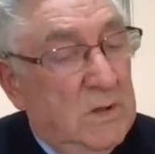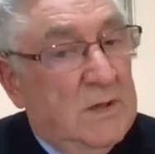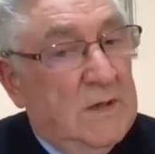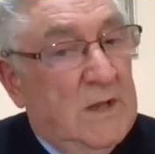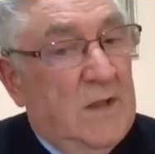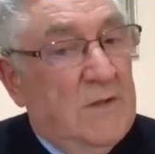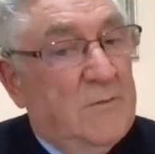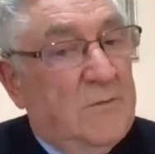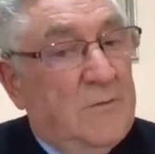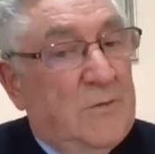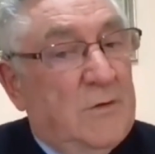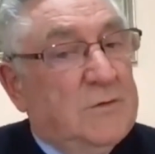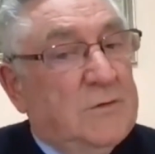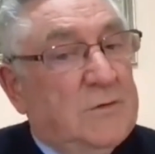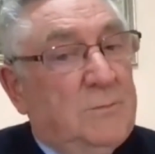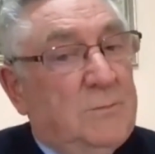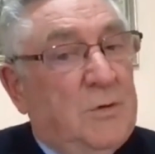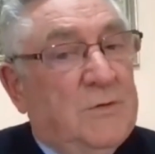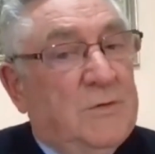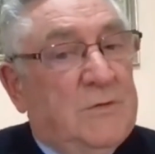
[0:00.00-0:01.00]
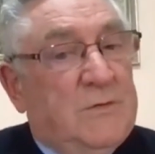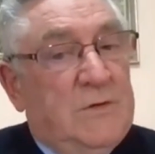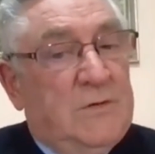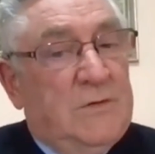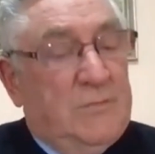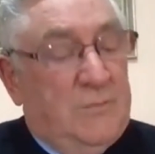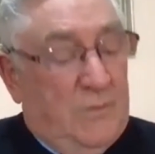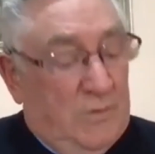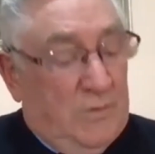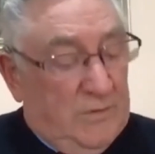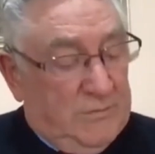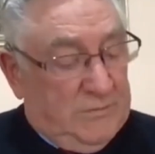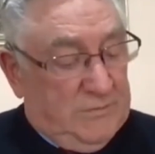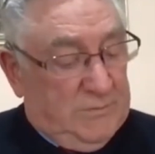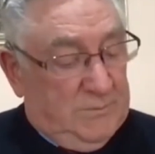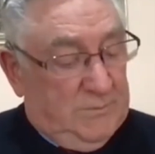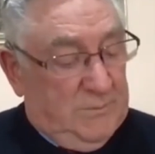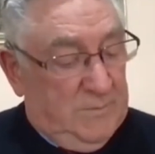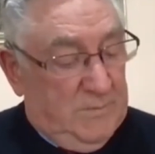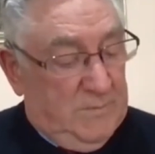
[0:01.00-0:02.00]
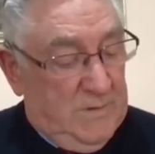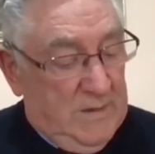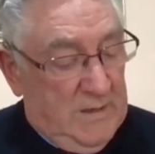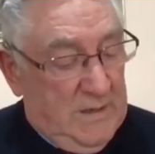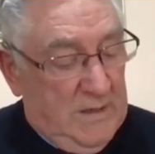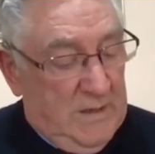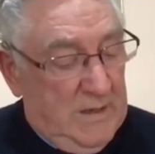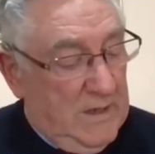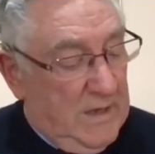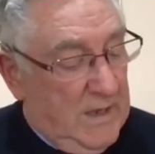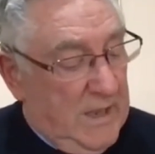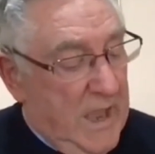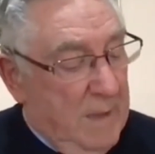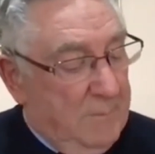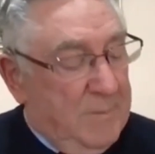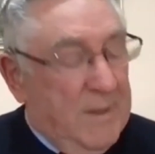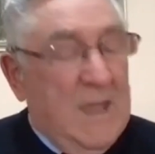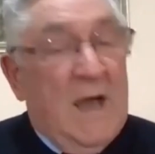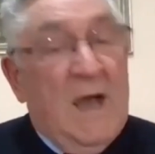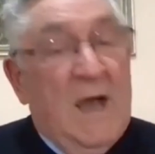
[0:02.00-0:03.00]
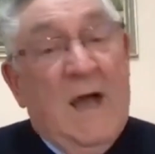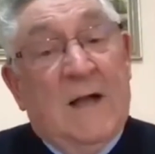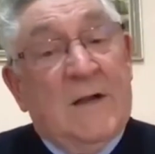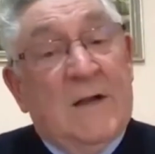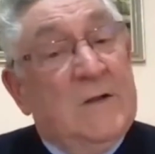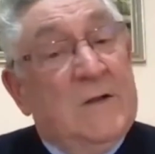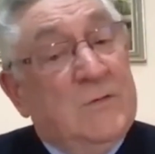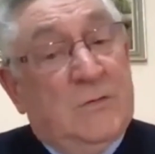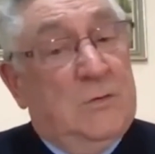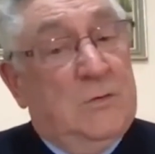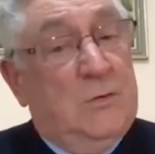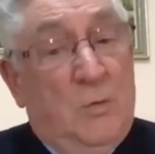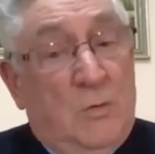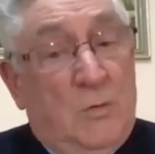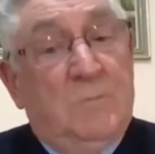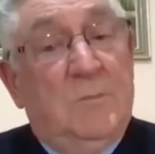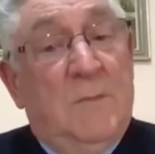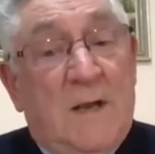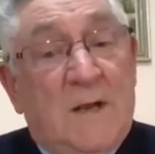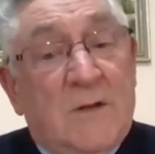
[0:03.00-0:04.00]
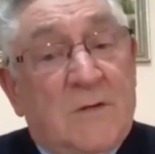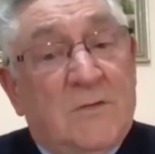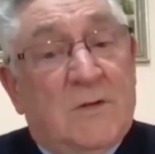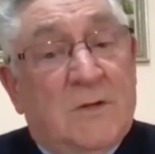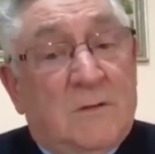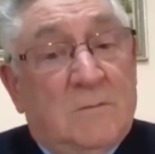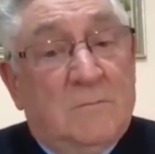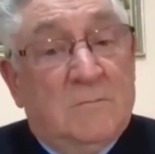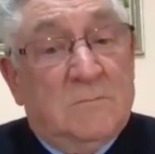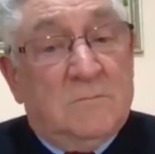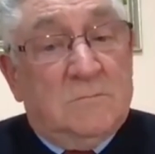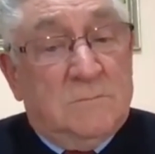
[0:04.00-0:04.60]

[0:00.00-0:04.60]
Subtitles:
Another version puts this verse, "A happy heart is good medicine,